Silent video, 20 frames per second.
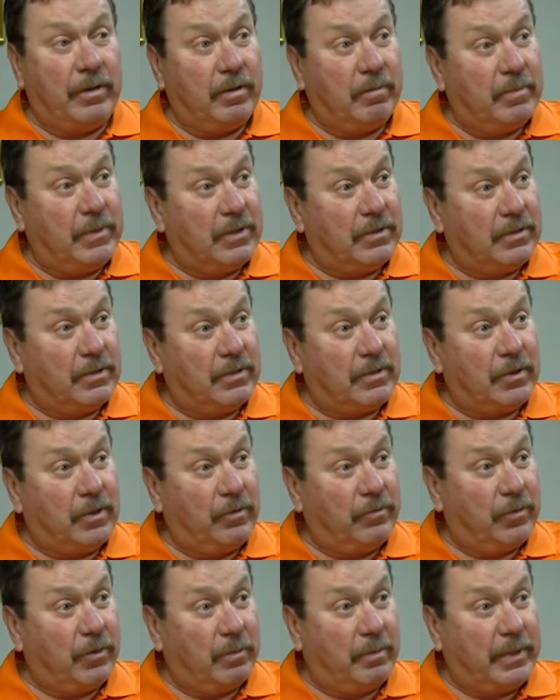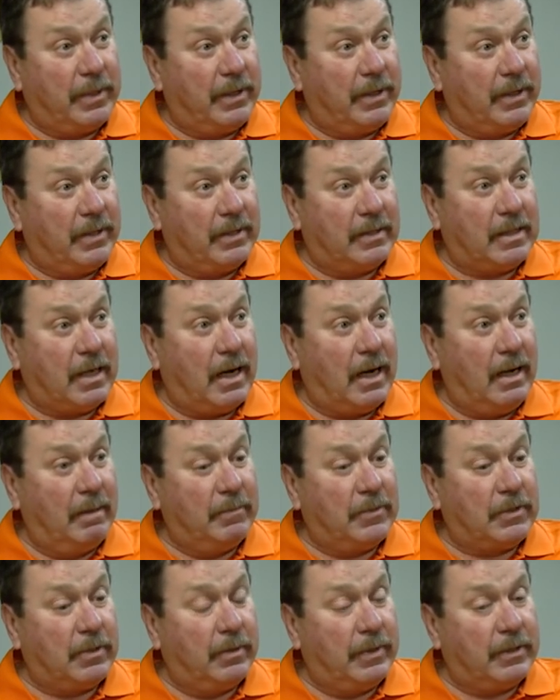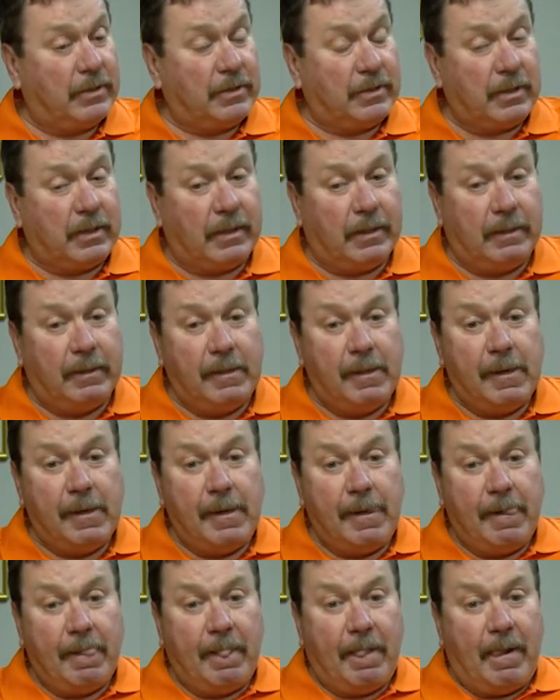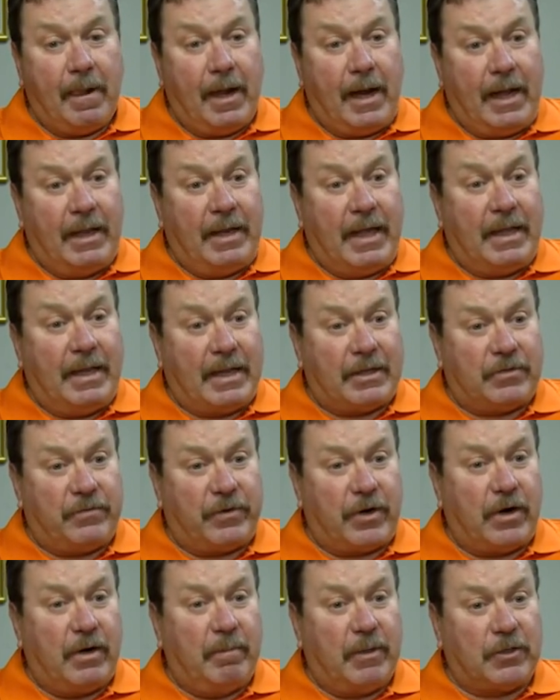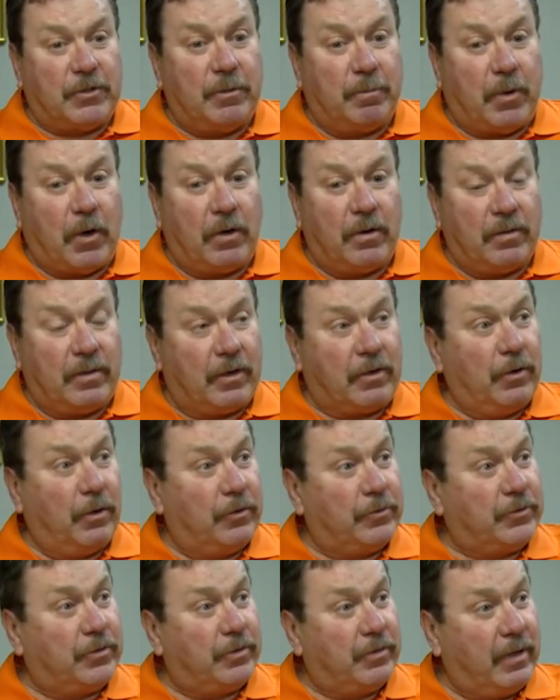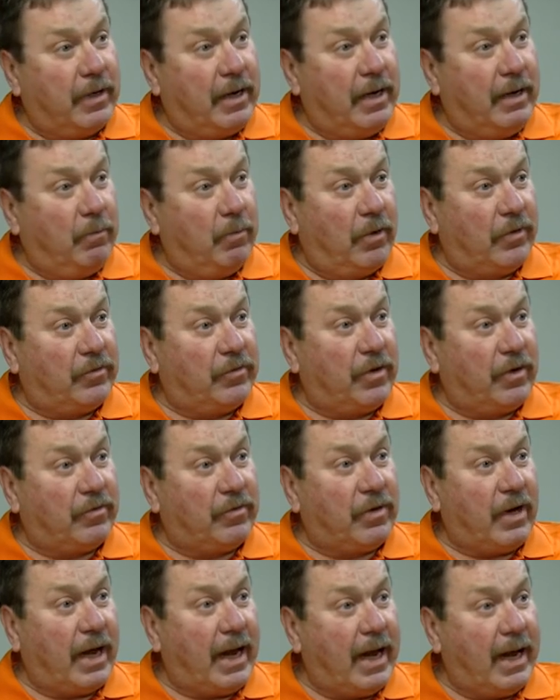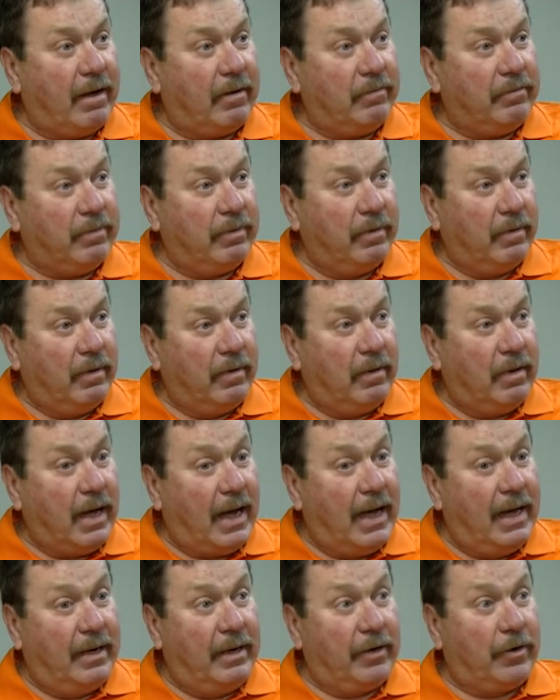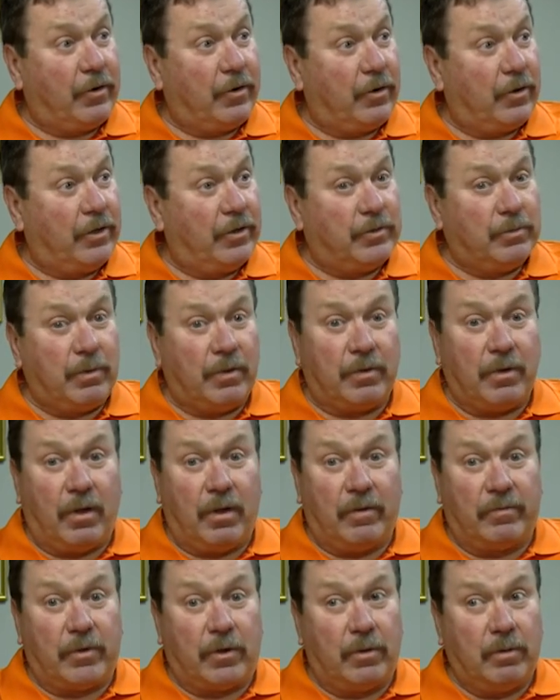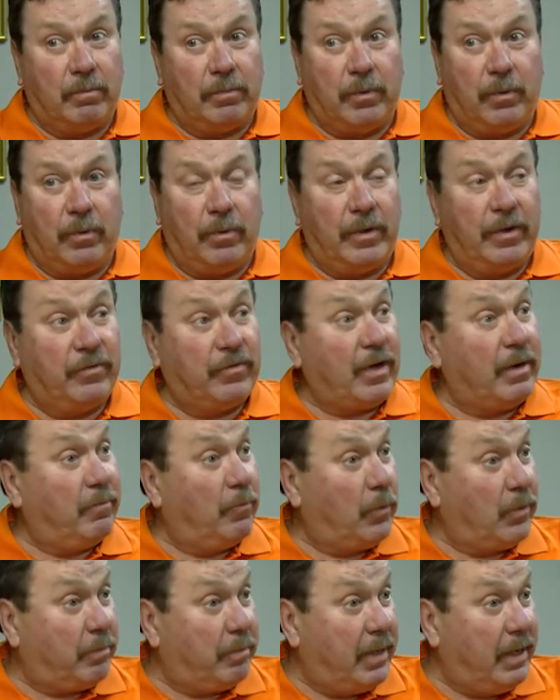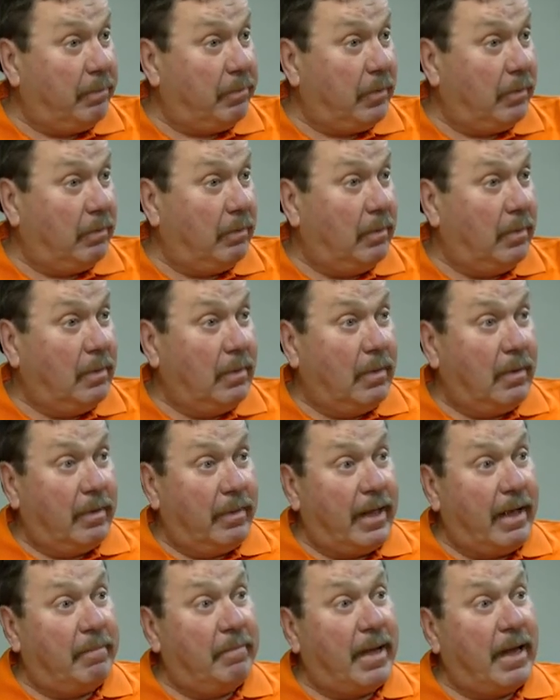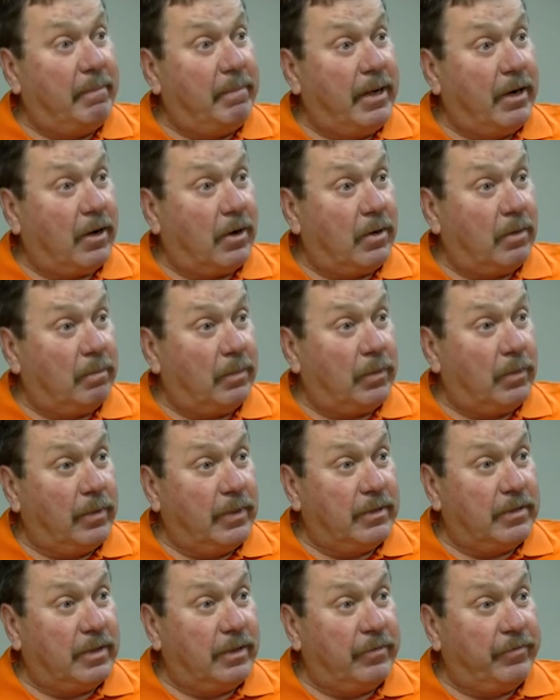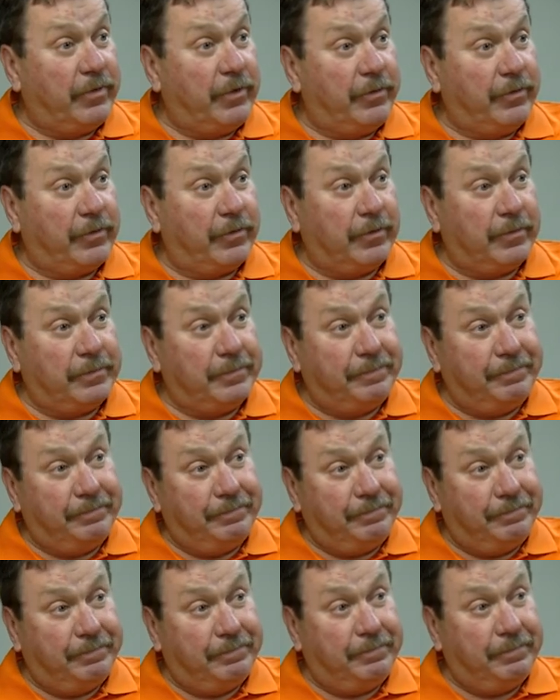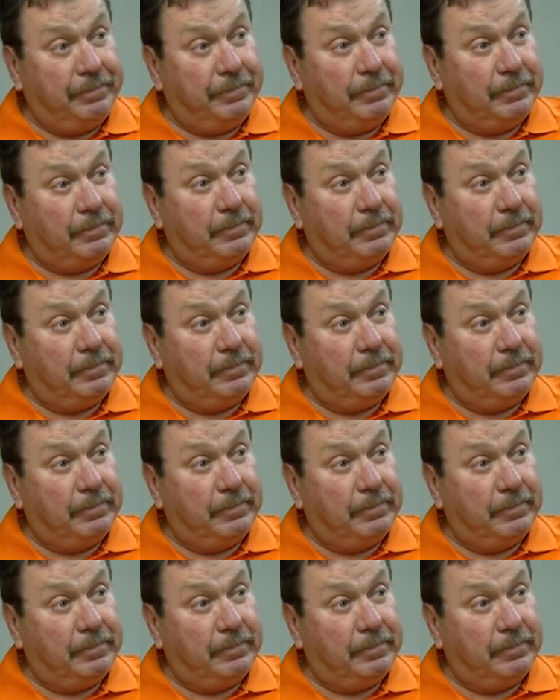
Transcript: the business over a period of time. So it's, and that's very much a part of the culture that he wants us to have and encourage with all of our employees and with people that may be our employees in the future. Sure.